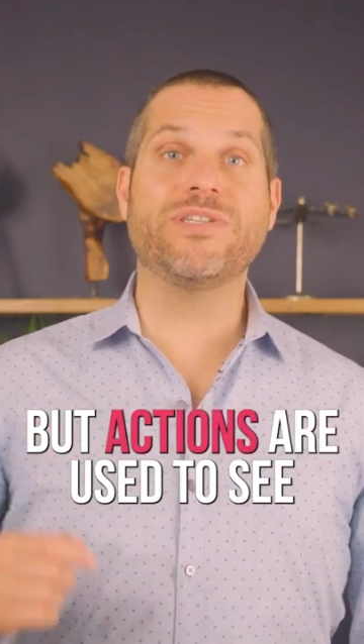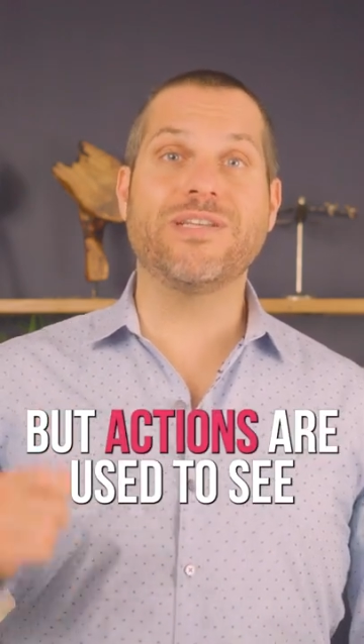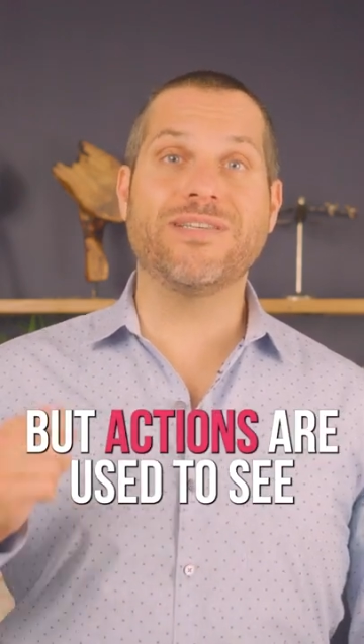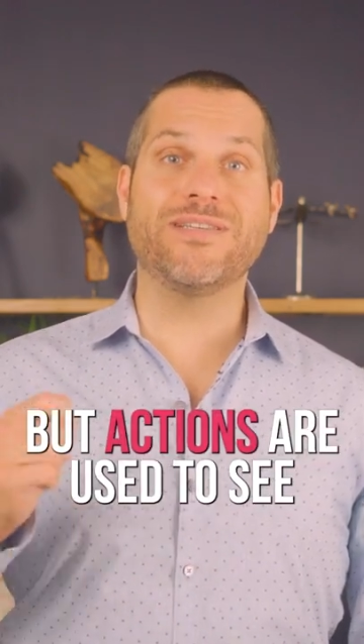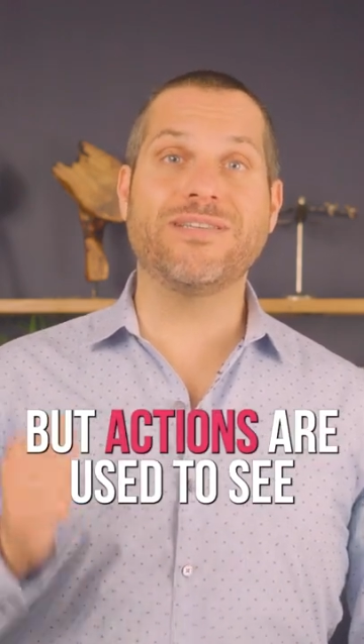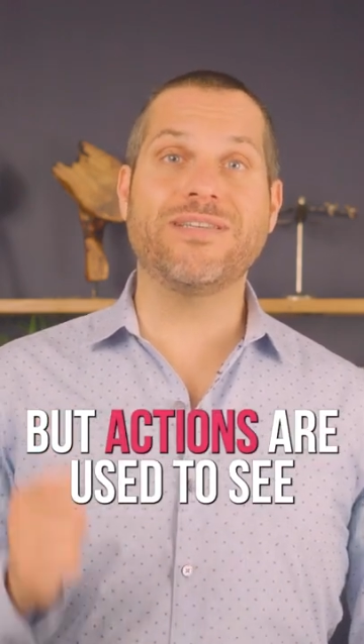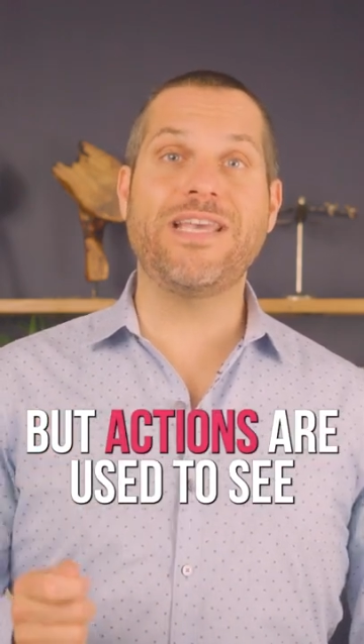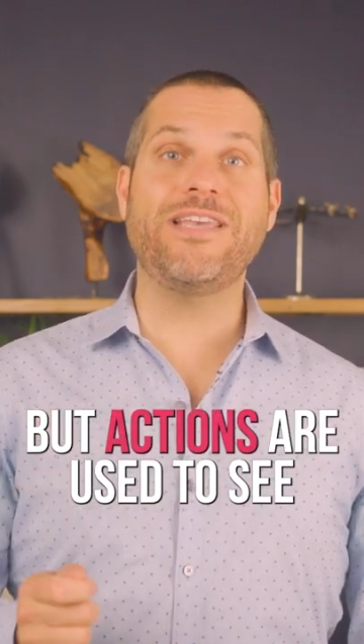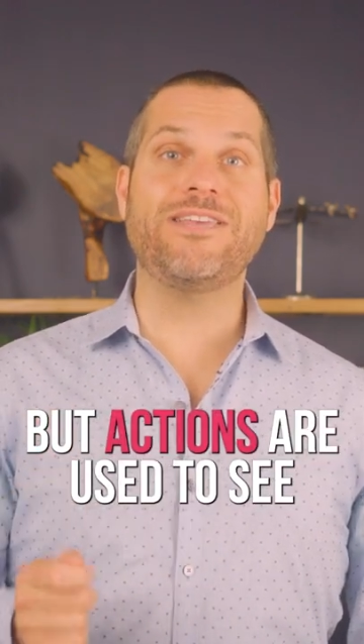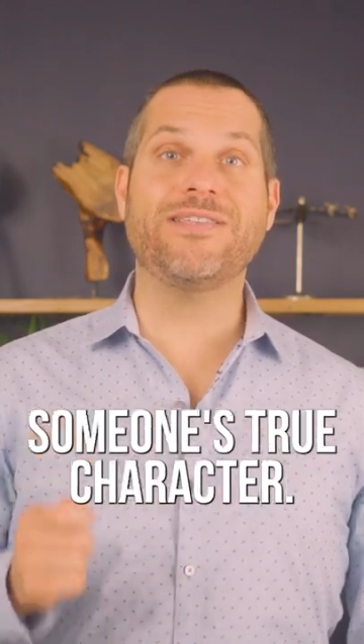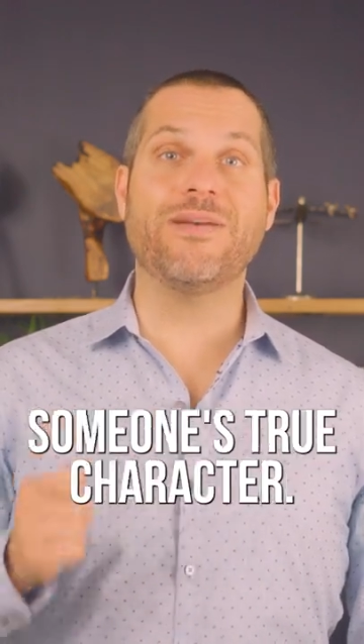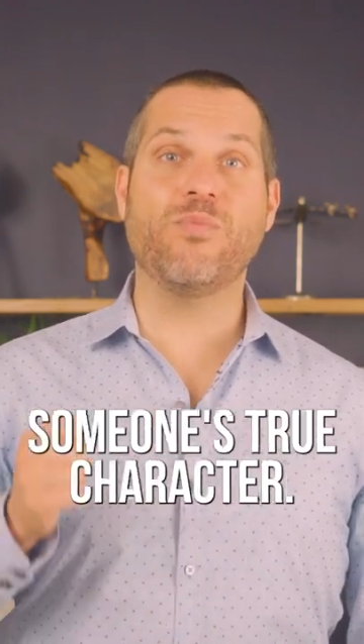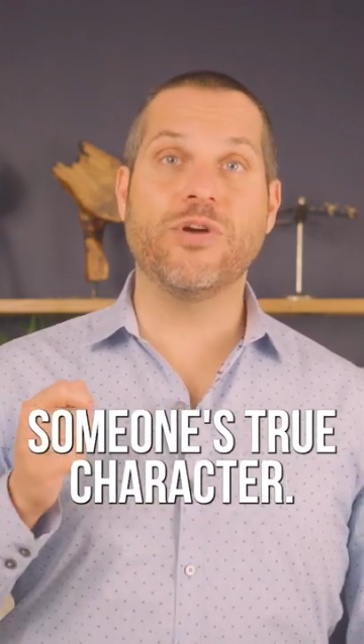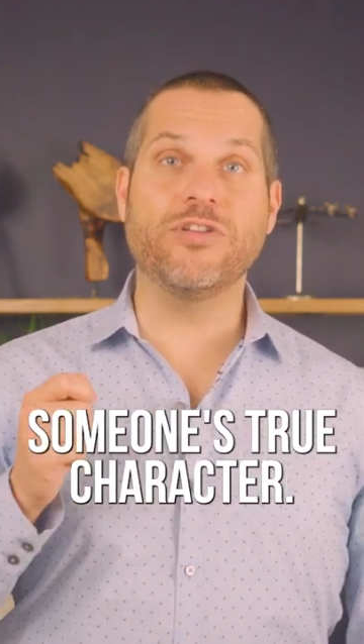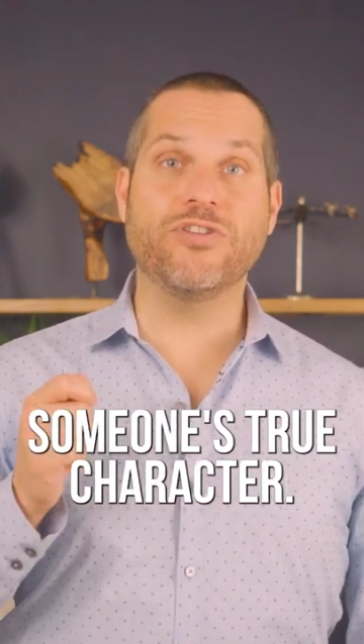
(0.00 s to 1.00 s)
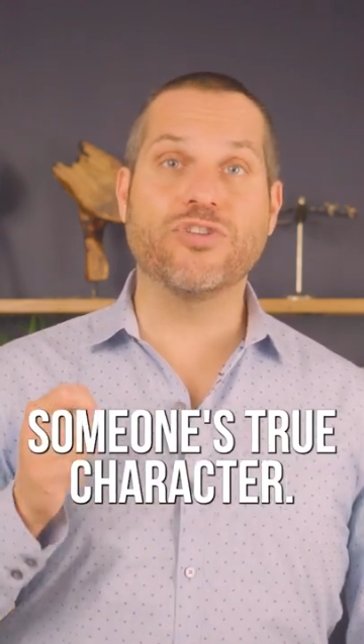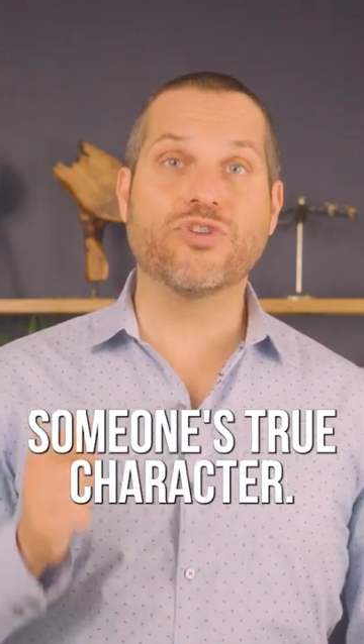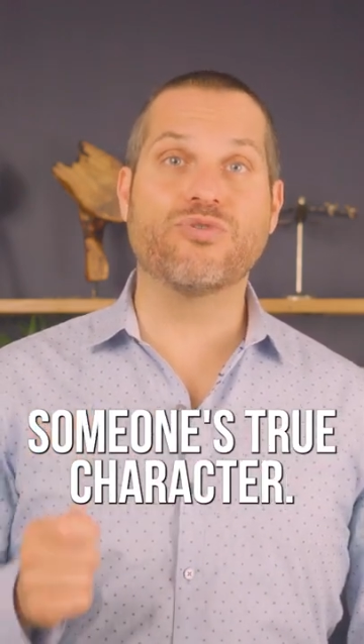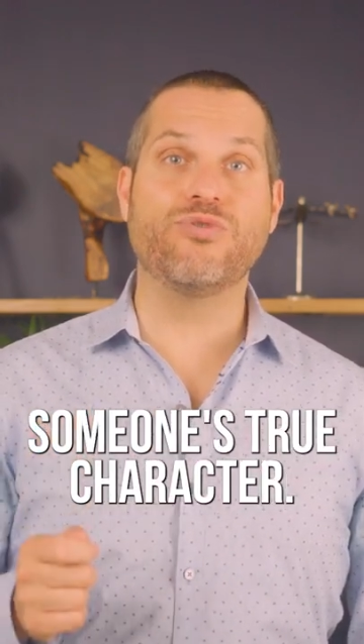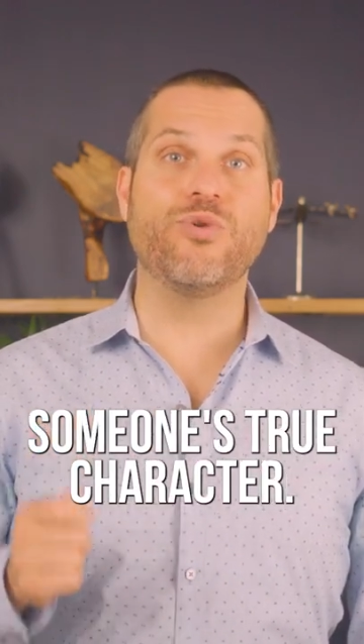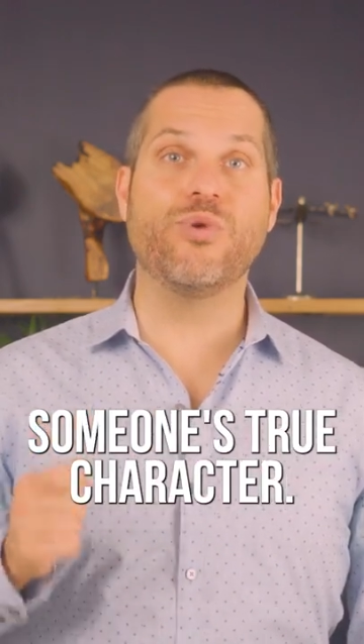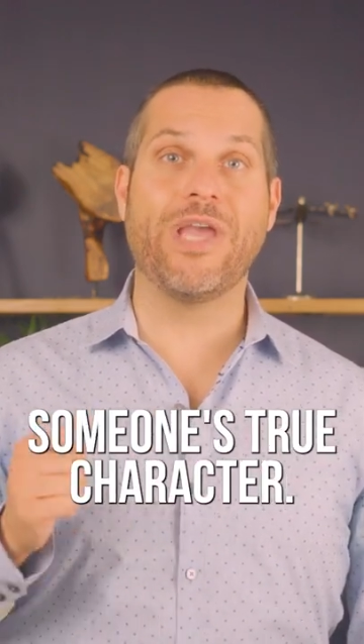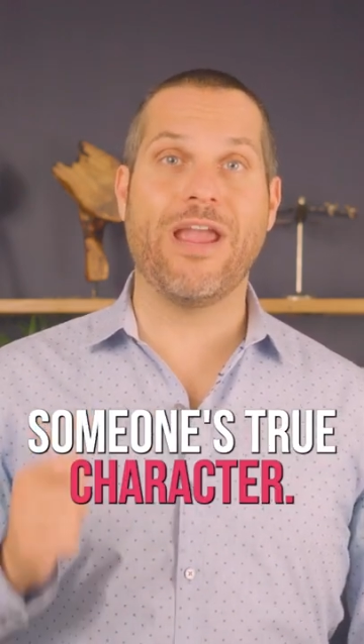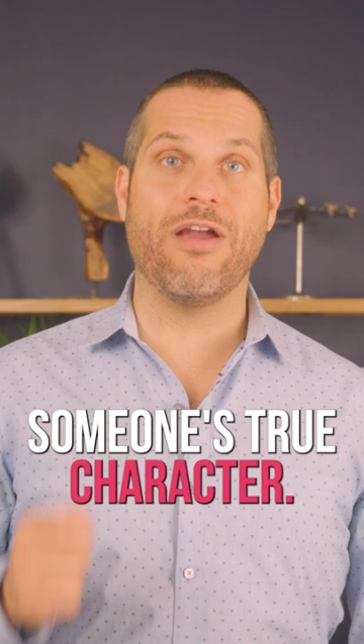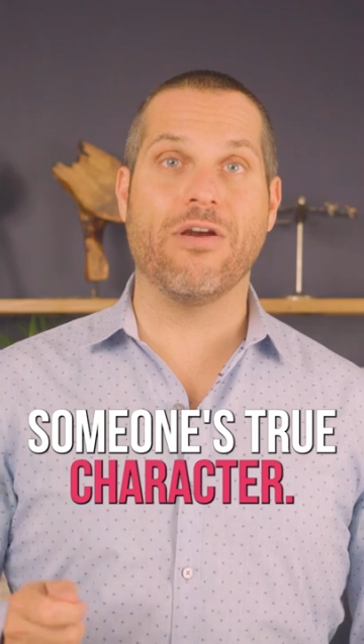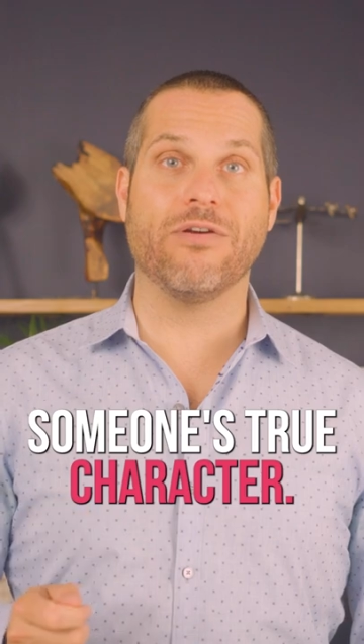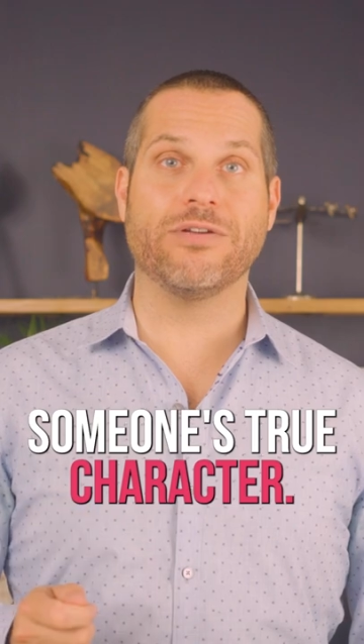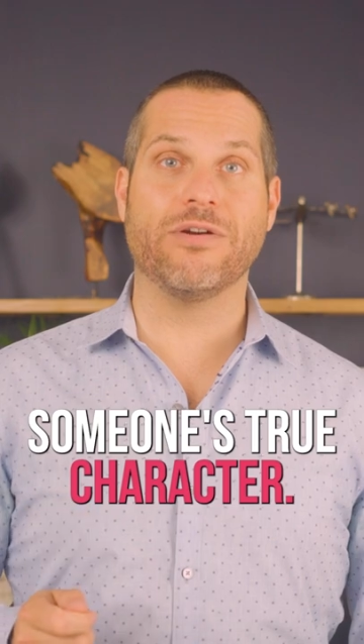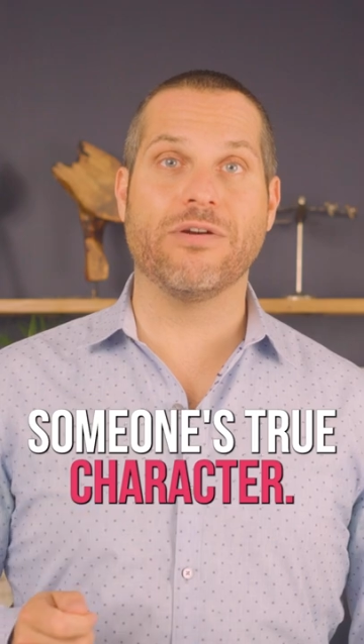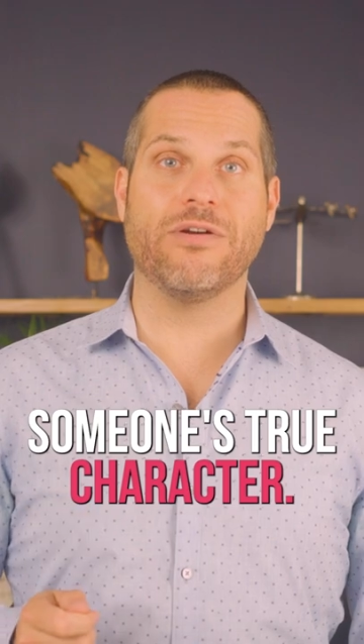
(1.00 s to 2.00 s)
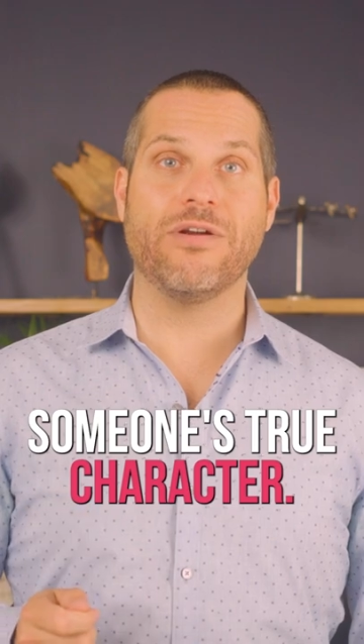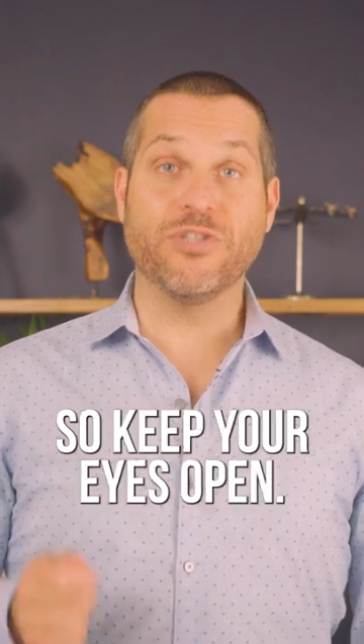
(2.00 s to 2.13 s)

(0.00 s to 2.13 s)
to see someone's true character.